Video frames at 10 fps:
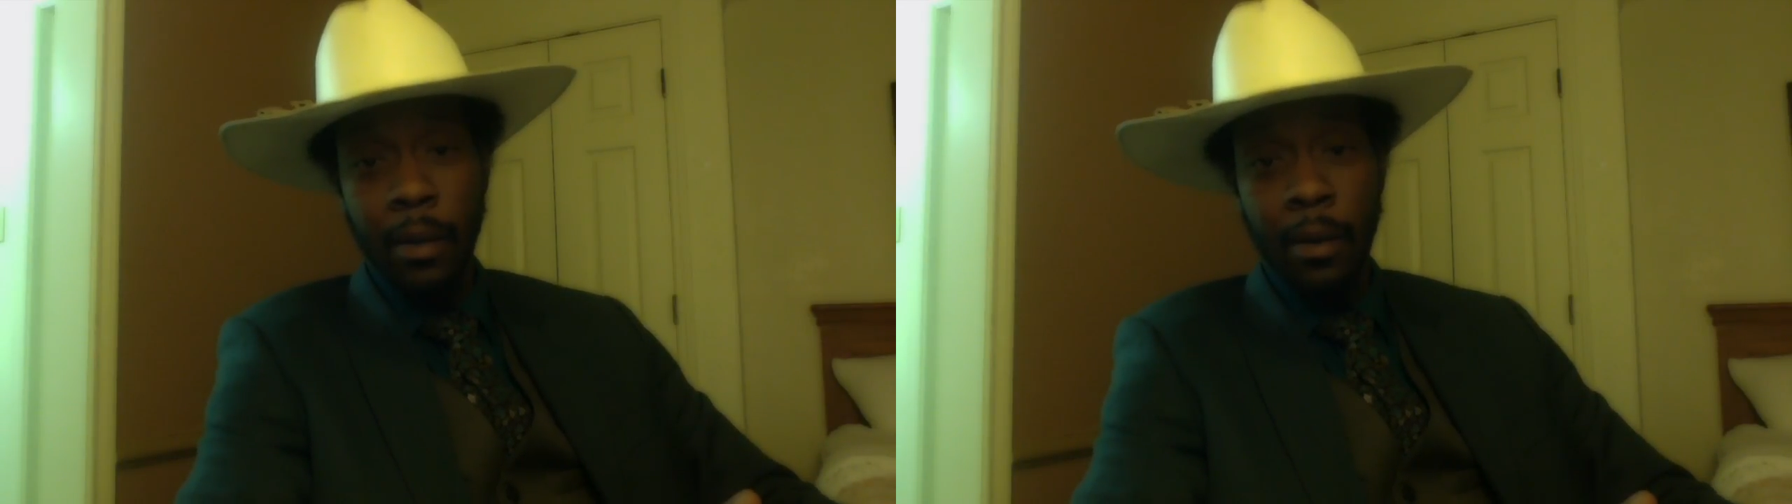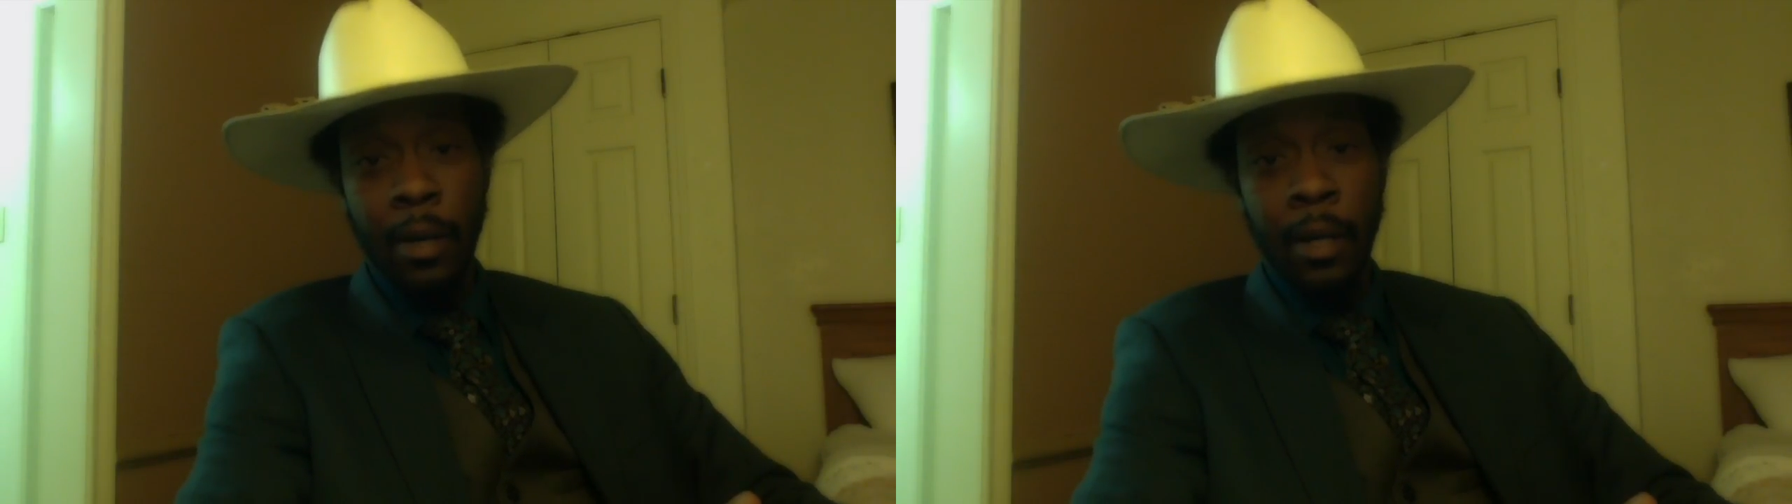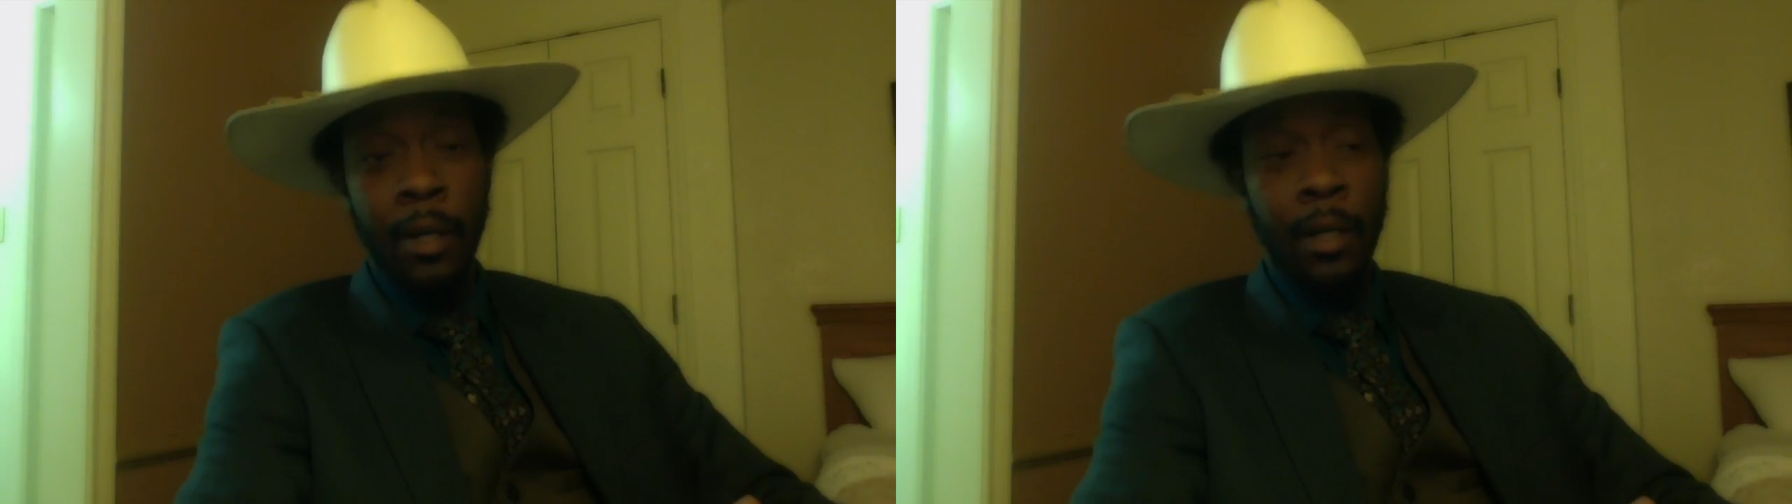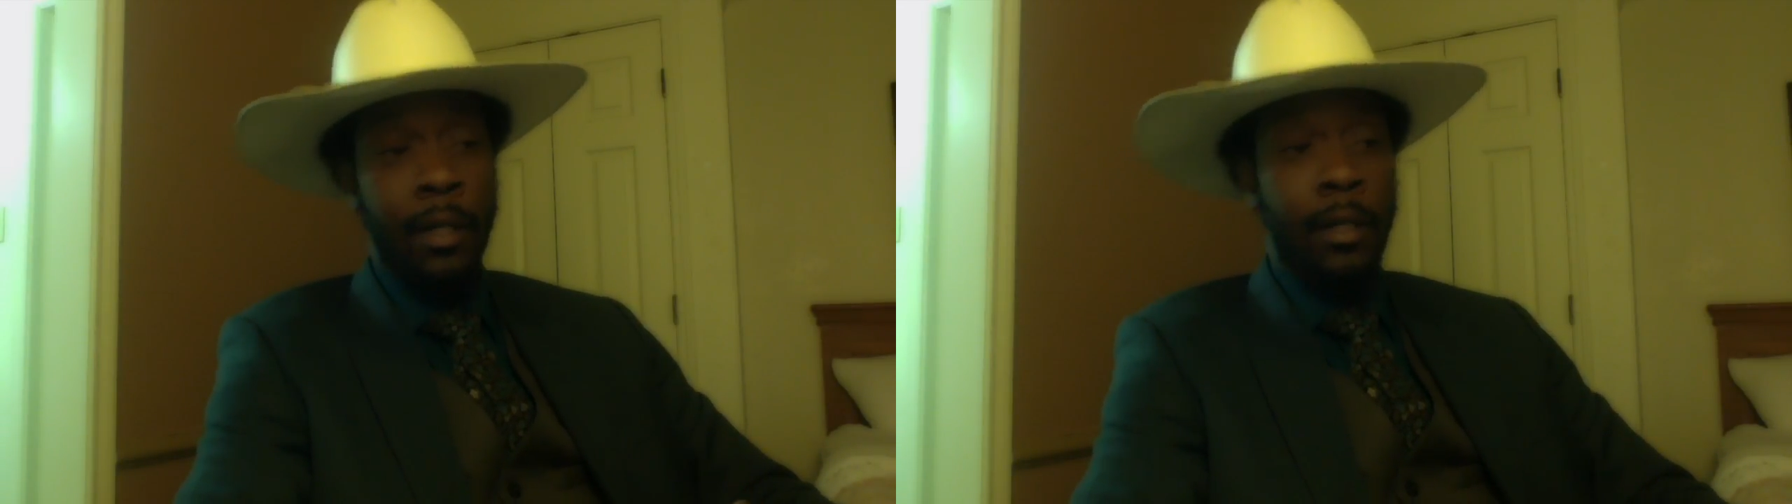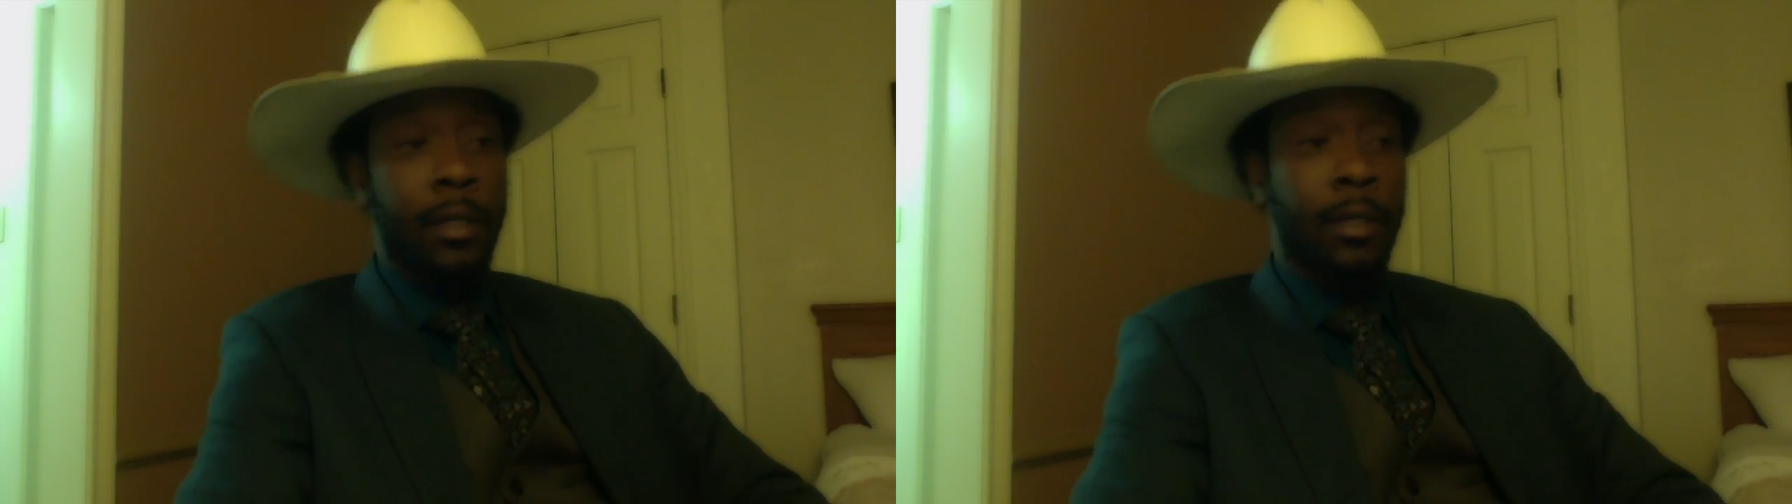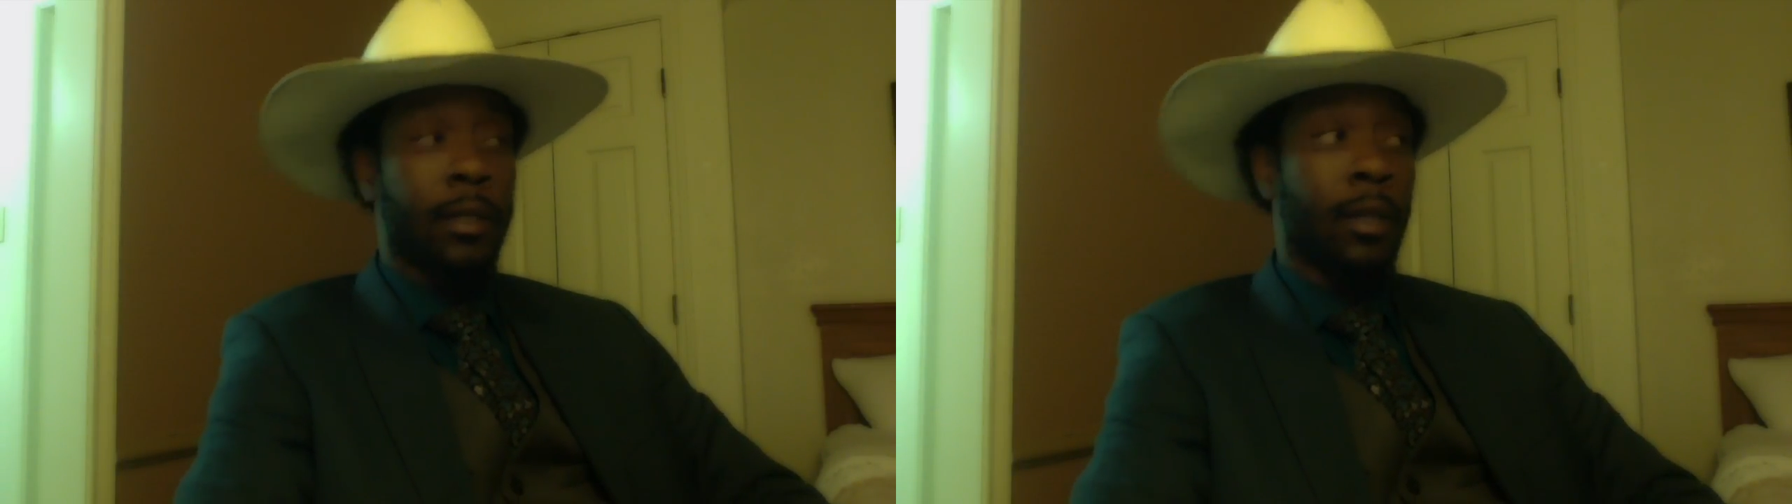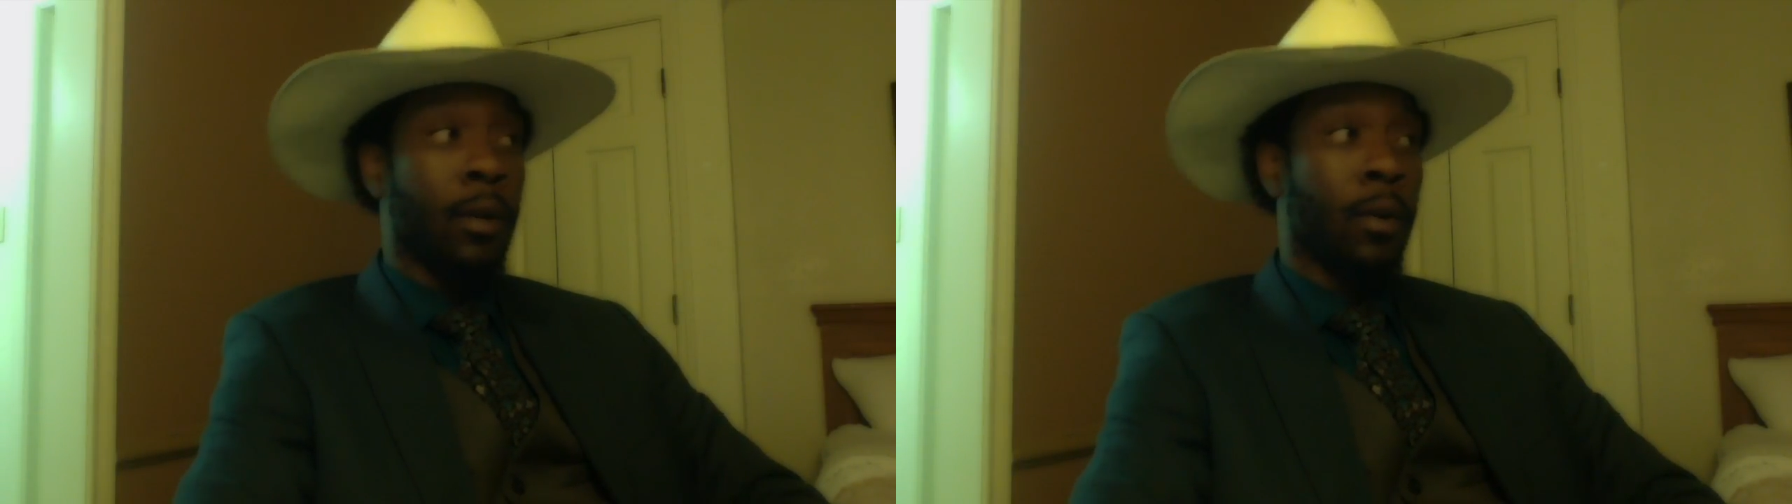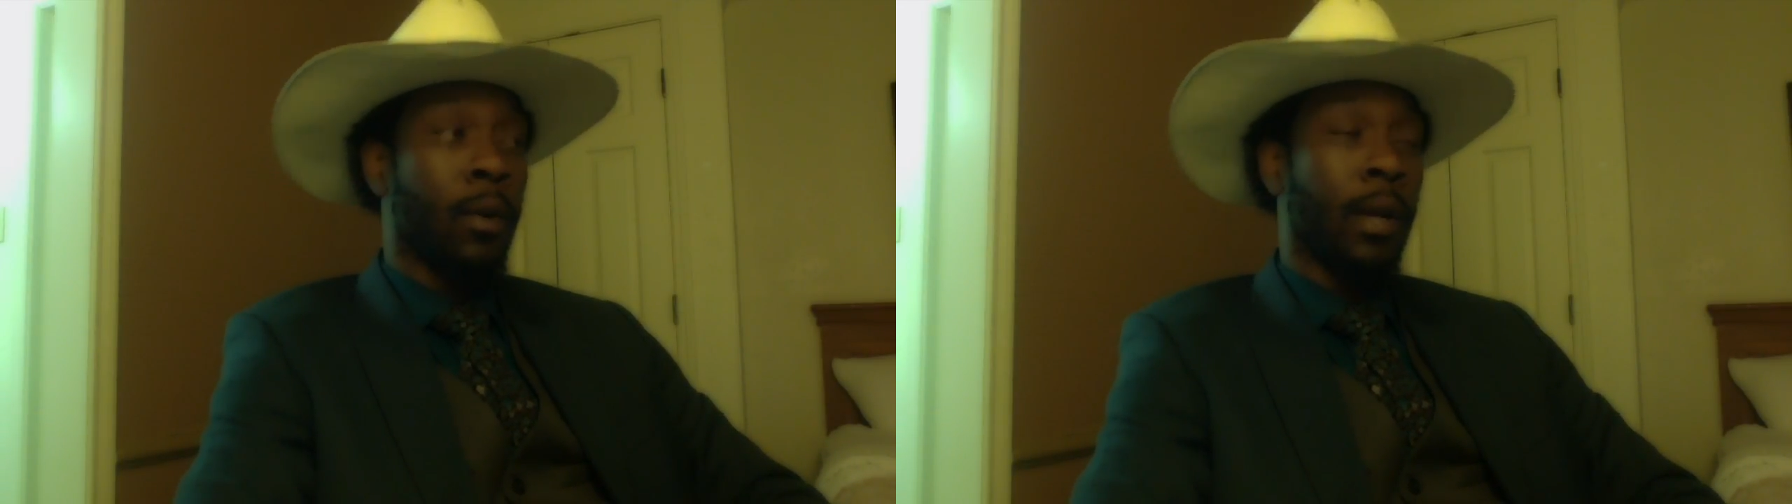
Okay? So